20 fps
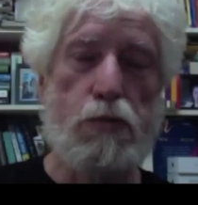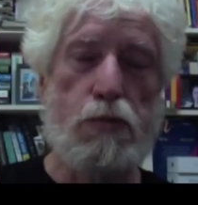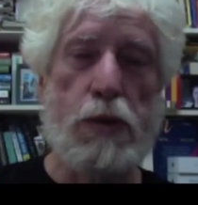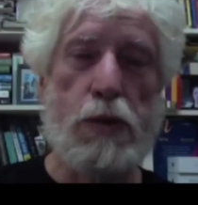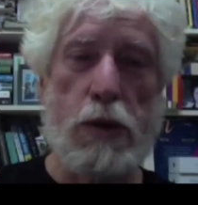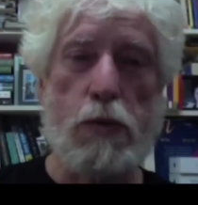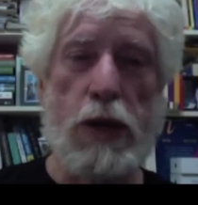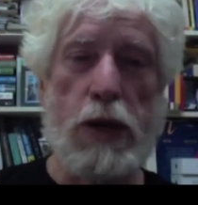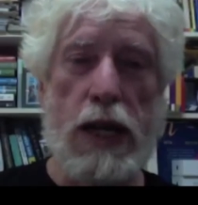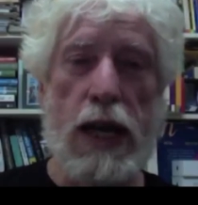
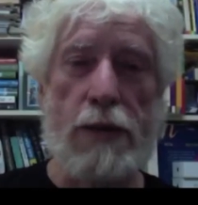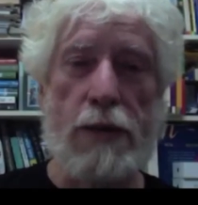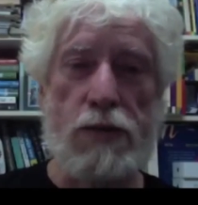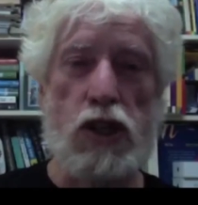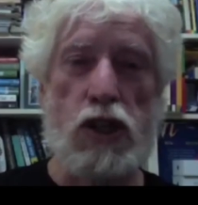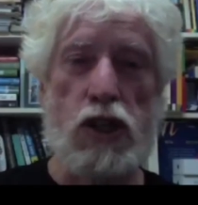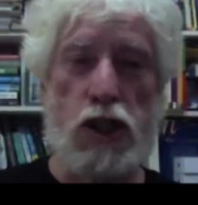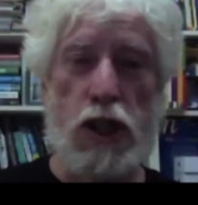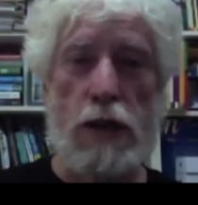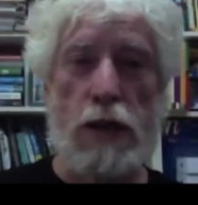But we'd have
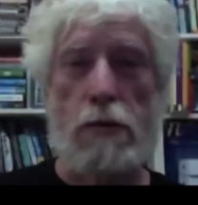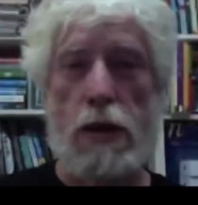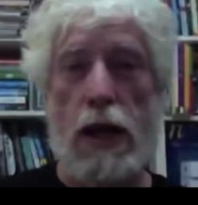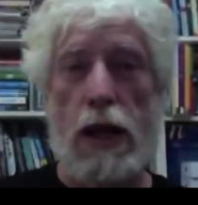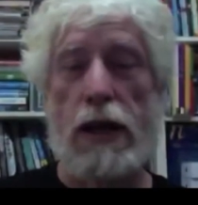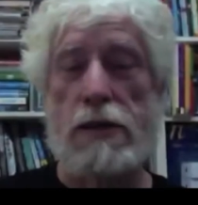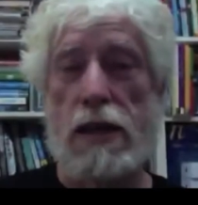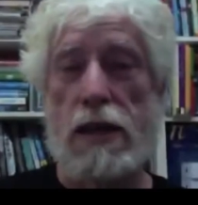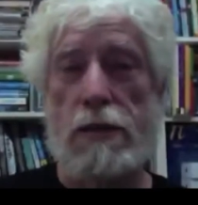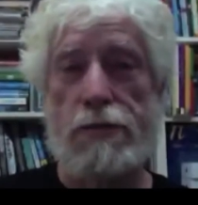to
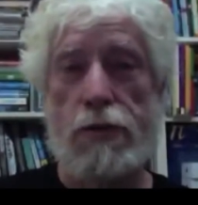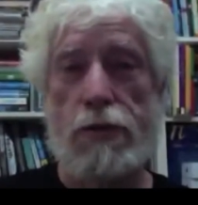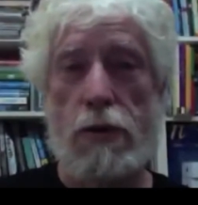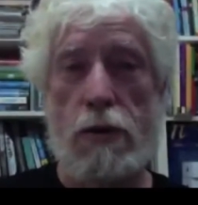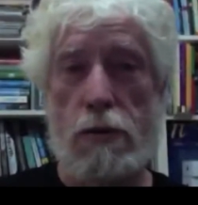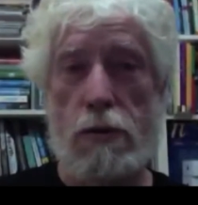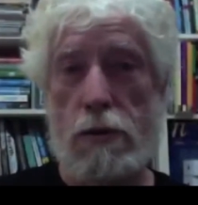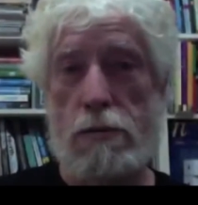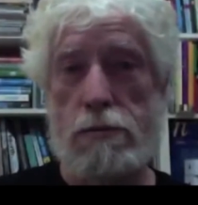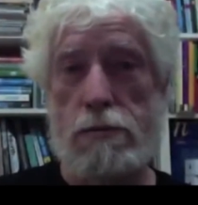generalize that for a
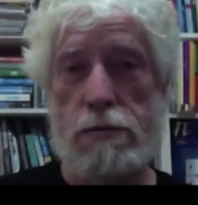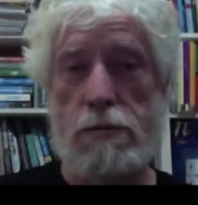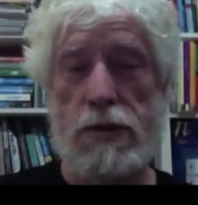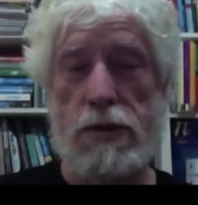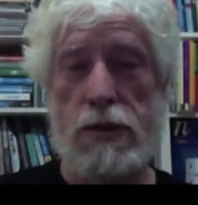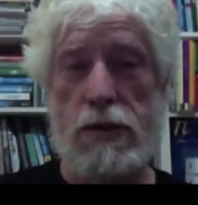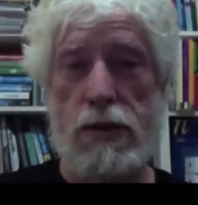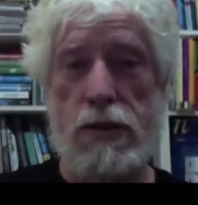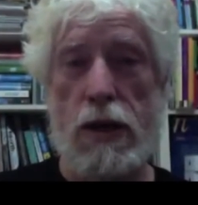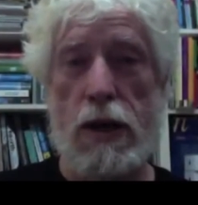whole
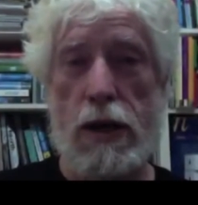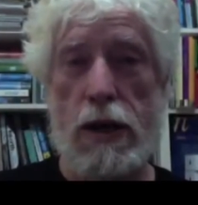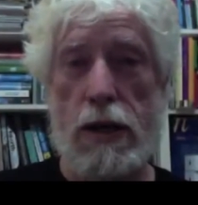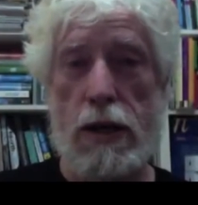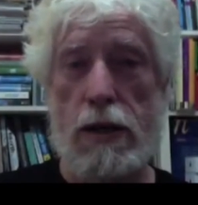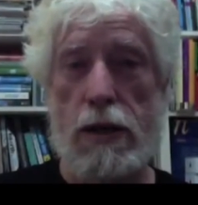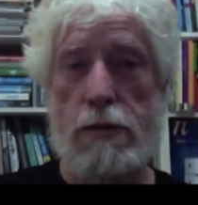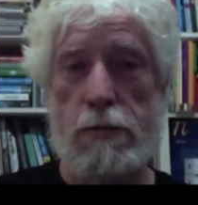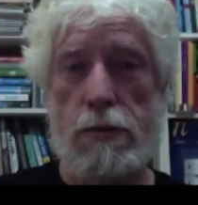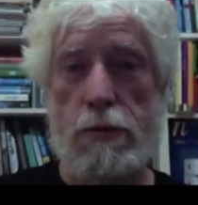
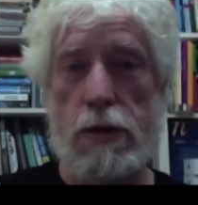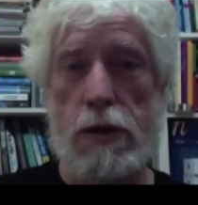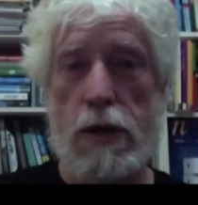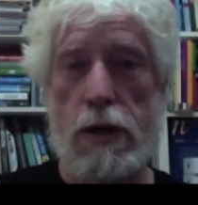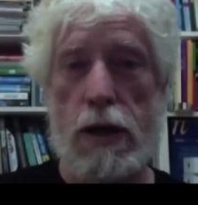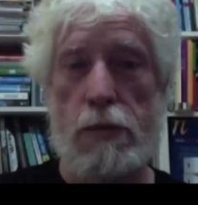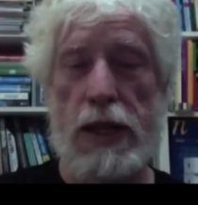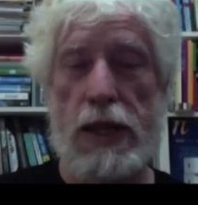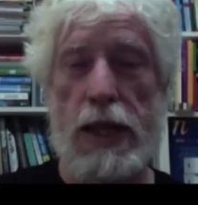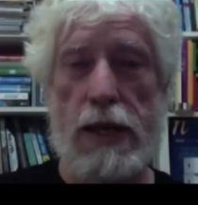society,
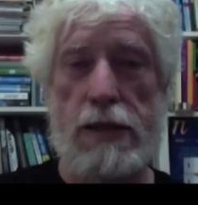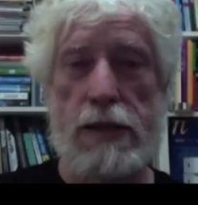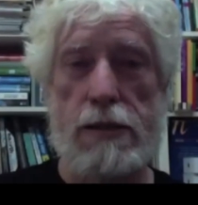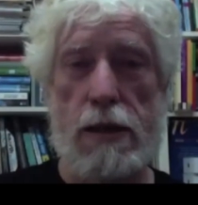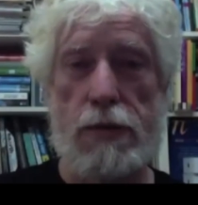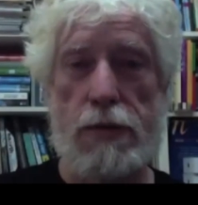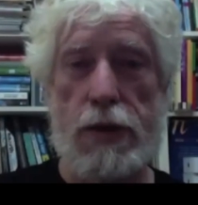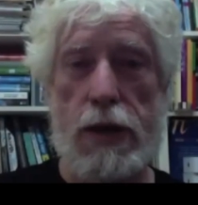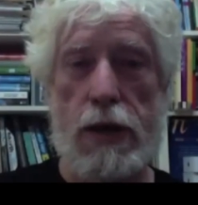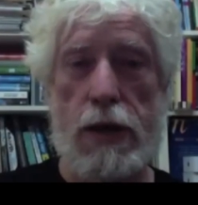really. That's
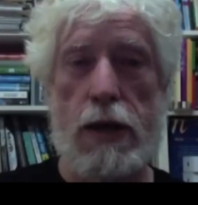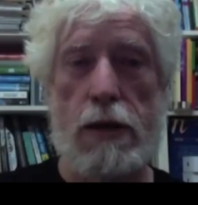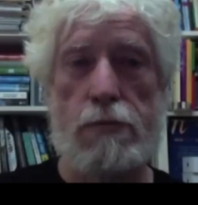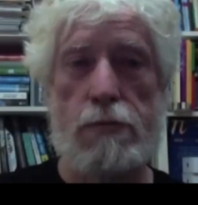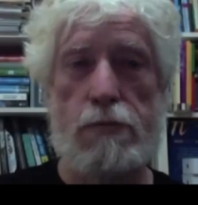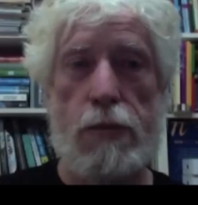the thing.